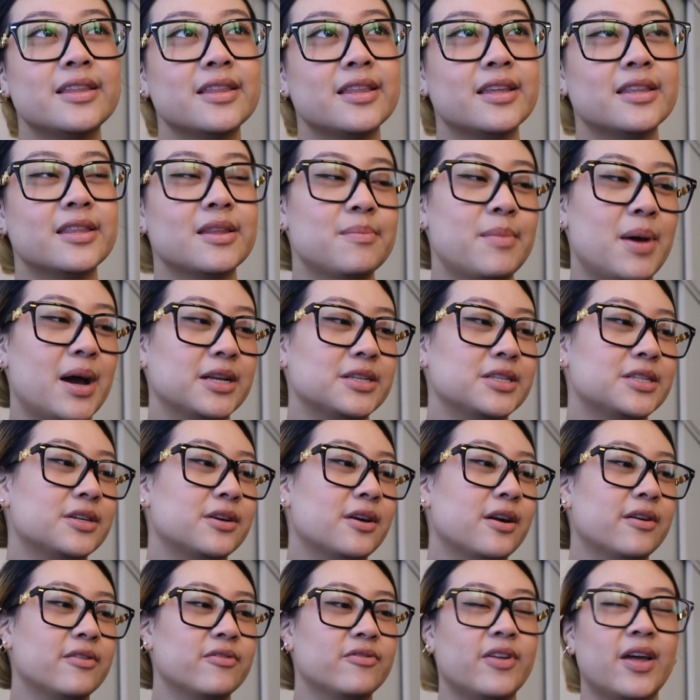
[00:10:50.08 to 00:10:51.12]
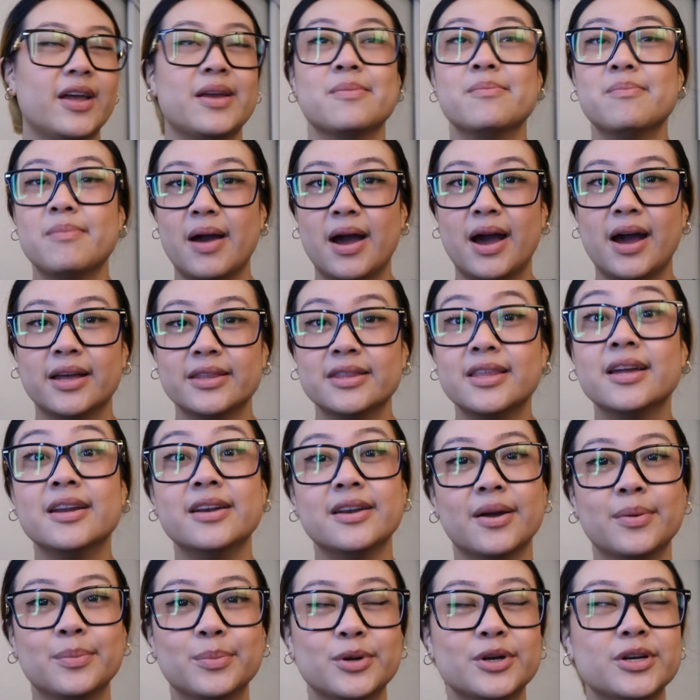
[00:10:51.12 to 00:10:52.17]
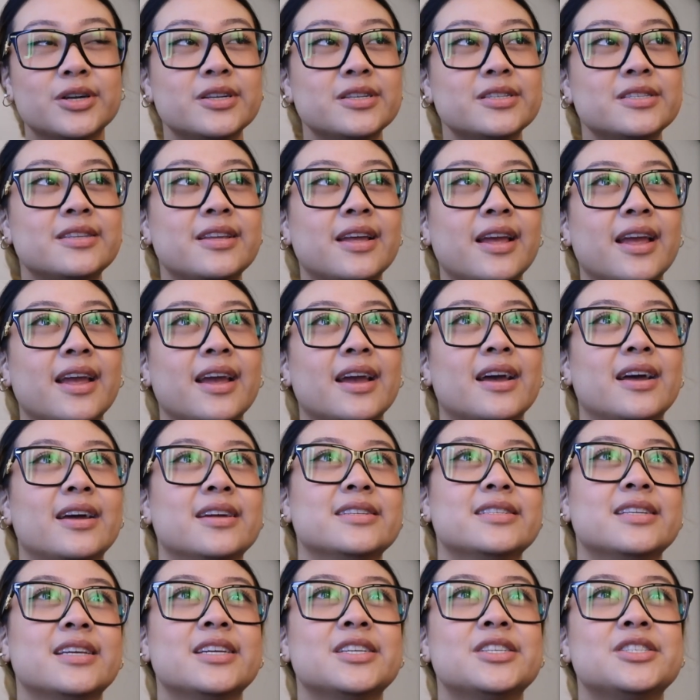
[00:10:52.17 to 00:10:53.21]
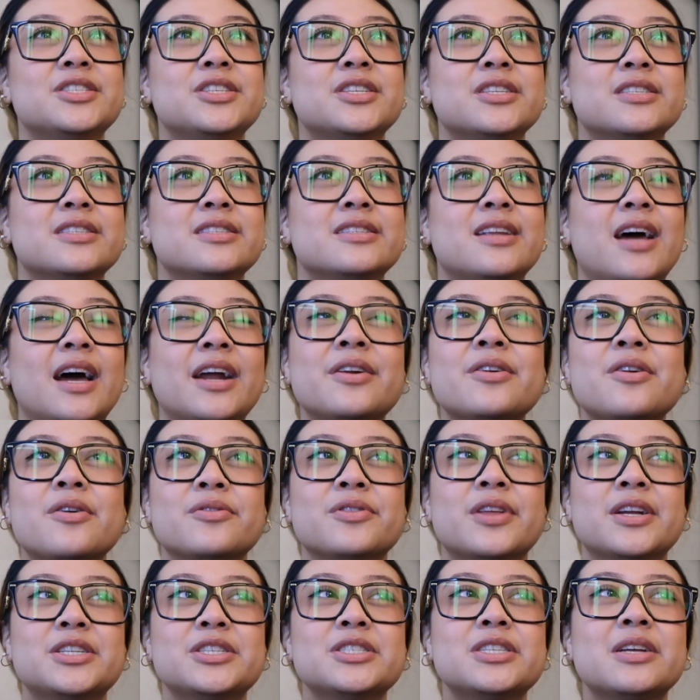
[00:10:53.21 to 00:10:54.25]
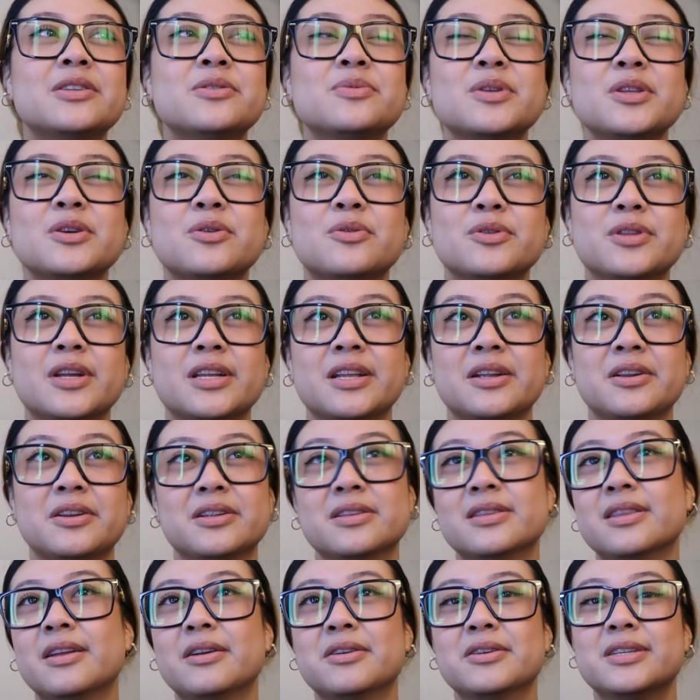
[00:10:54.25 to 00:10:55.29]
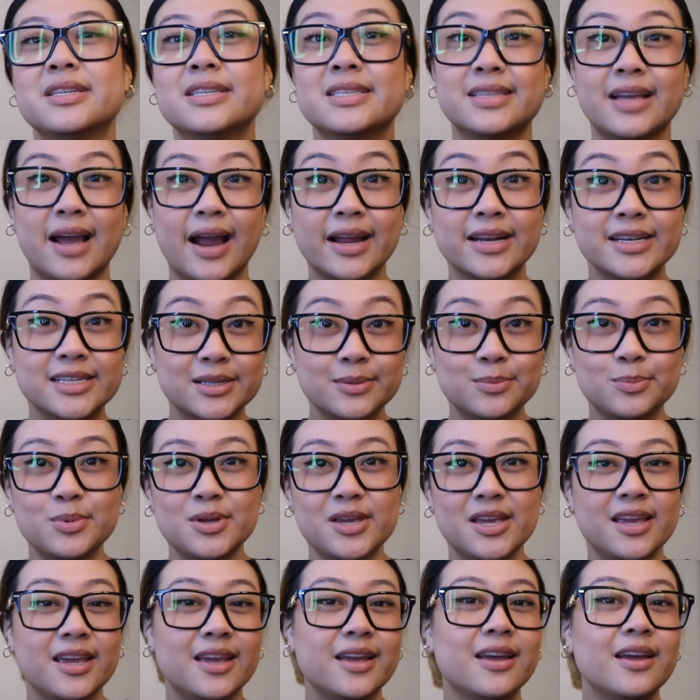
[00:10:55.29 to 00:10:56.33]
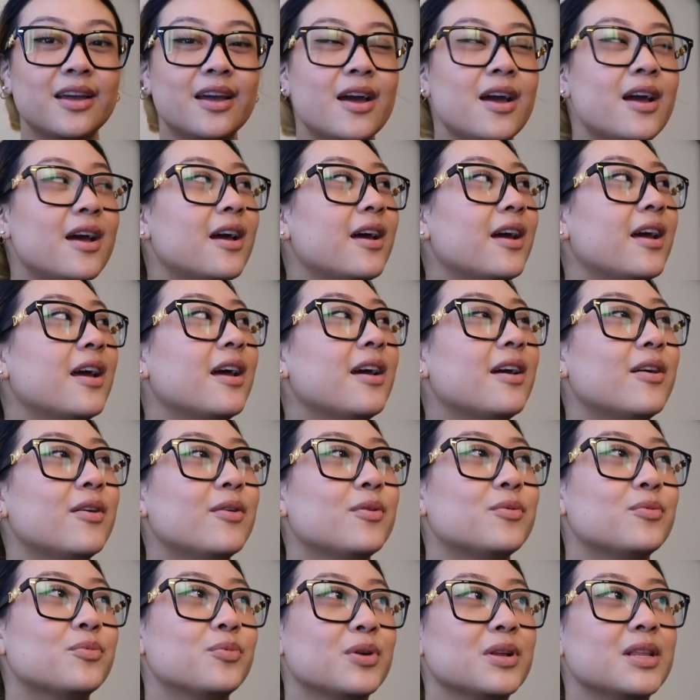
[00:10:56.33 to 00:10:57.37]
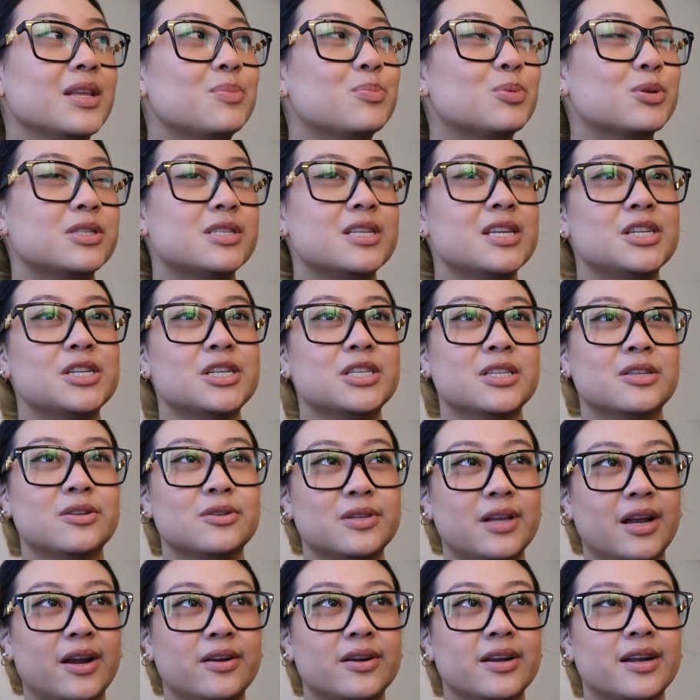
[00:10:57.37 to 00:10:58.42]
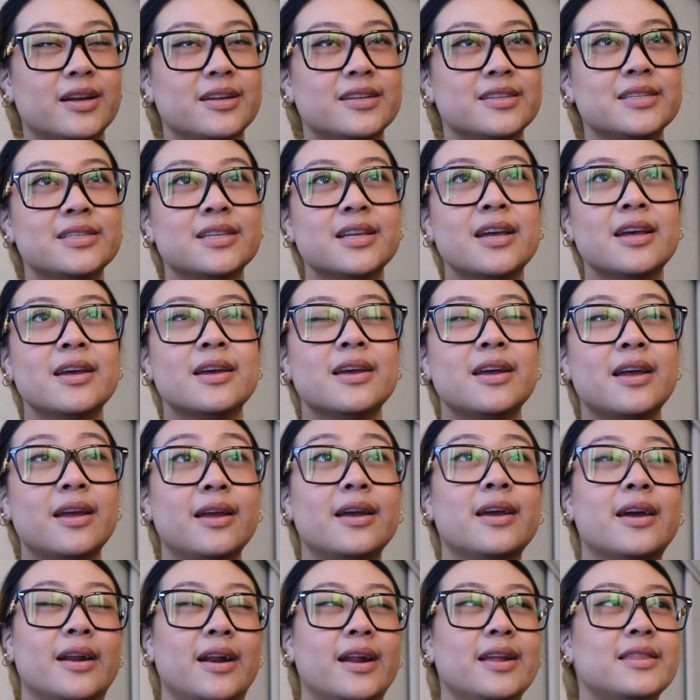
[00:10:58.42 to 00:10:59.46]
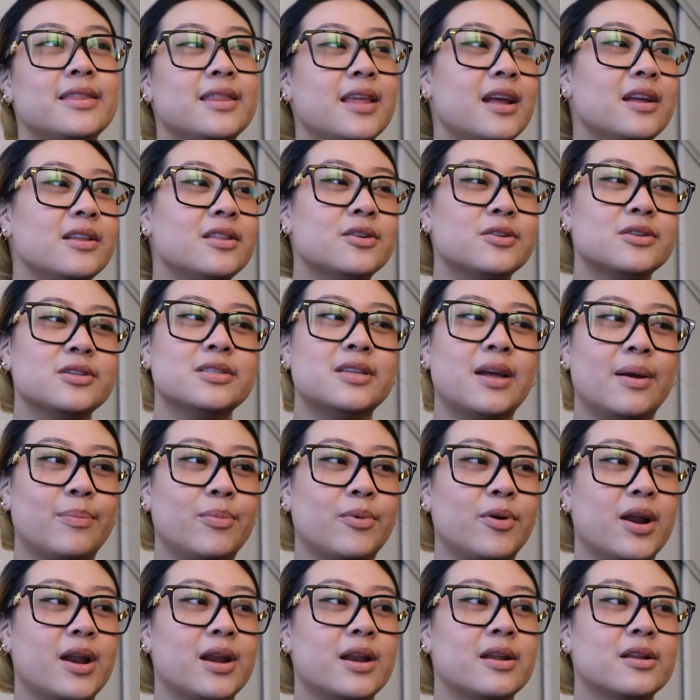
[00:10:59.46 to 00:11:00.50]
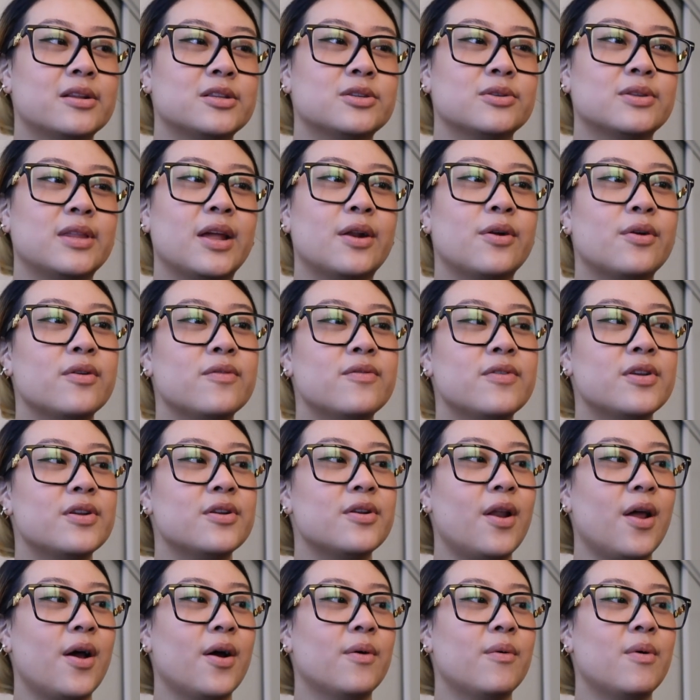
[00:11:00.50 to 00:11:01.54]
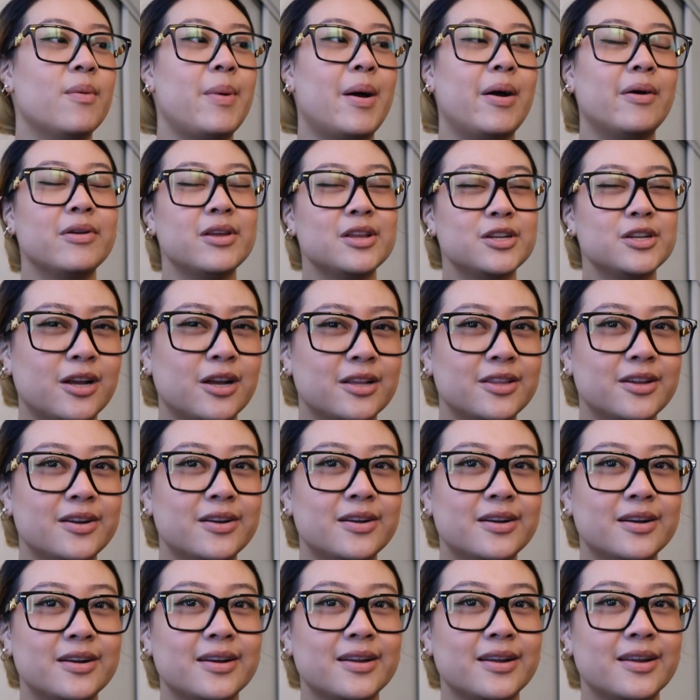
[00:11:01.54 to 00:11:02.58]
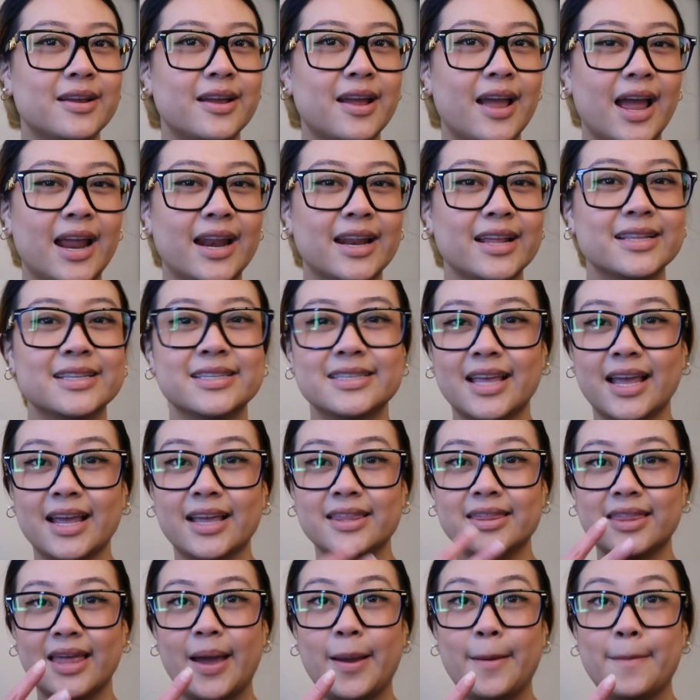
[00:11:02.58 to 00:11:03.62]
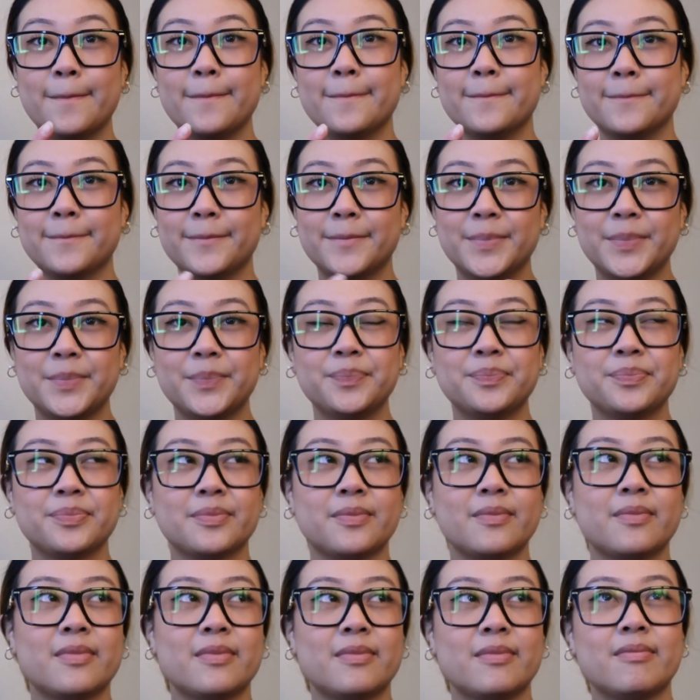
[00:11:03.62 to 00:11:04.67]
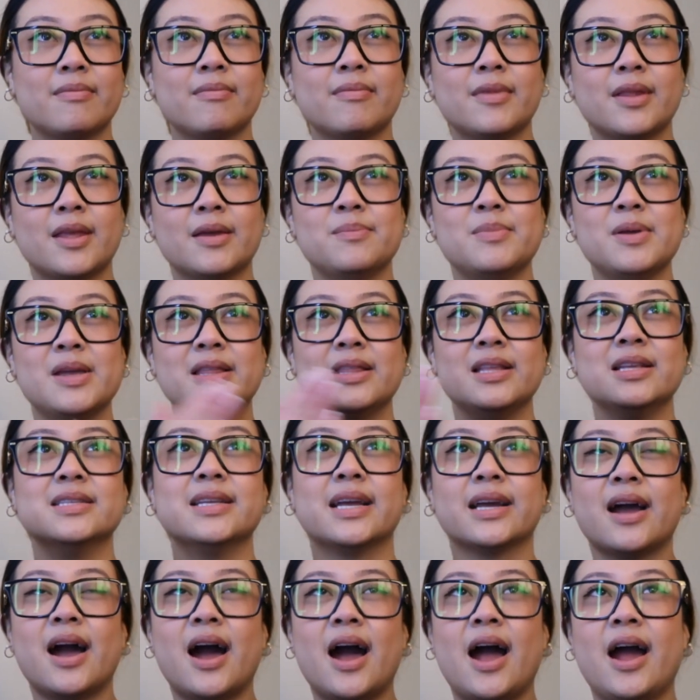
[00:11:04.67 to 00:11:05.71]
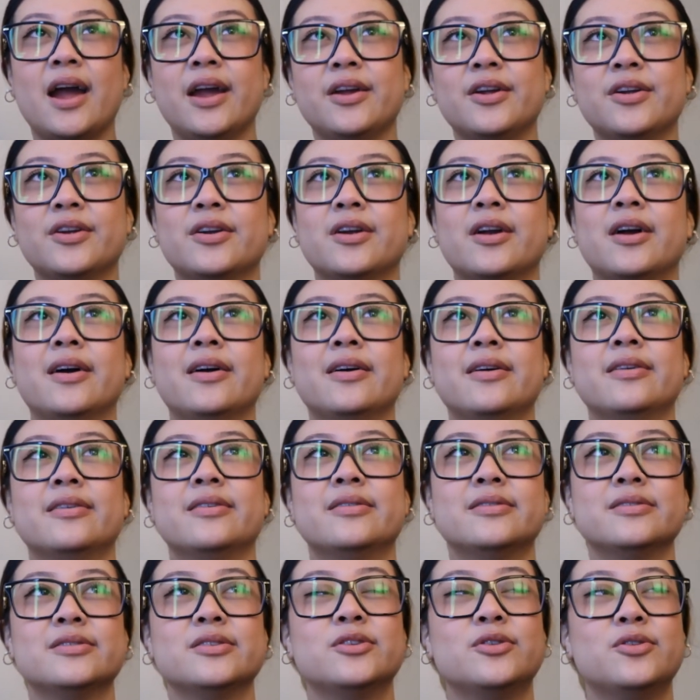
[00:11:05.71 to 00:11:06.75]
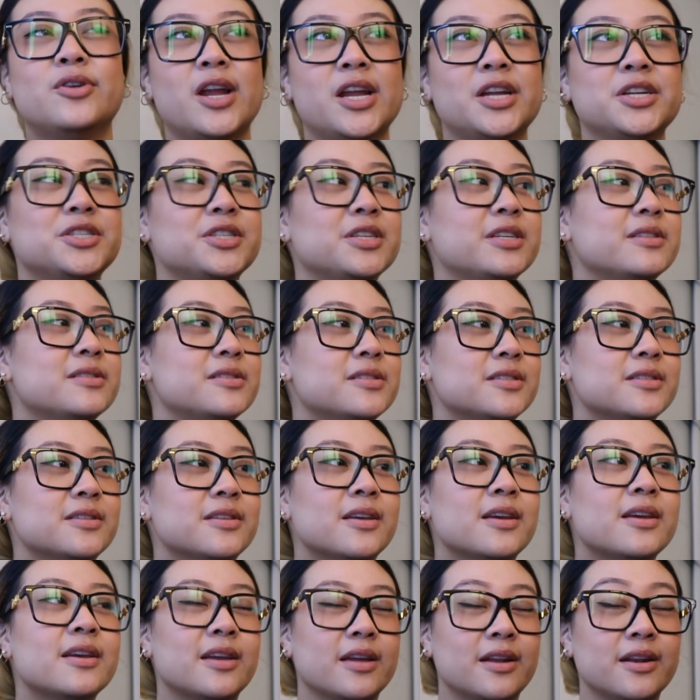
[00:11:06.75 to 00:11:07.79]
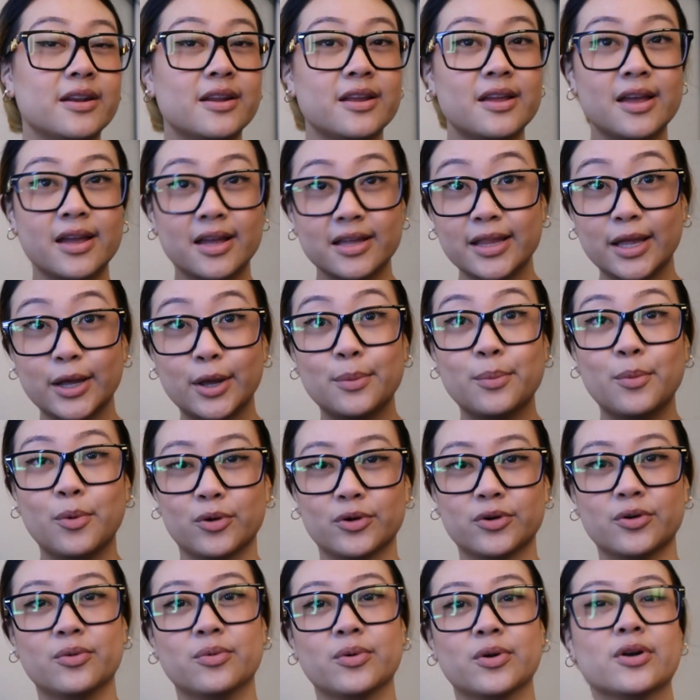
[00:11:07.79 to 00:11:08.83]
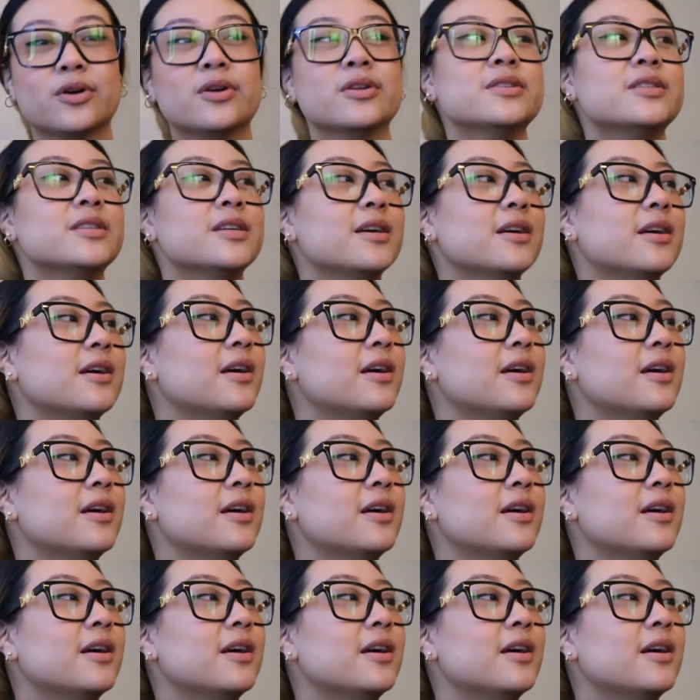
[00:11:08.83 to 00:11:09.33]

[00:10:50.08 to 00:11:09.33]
in the master of like math and numbers. And it's just, I don't know, that just sounds really cool that they're designed to be really prestigious in those areas. And I think they're separated, so they don't even know about other. And it's like them being these like higher creations in like a mortal world.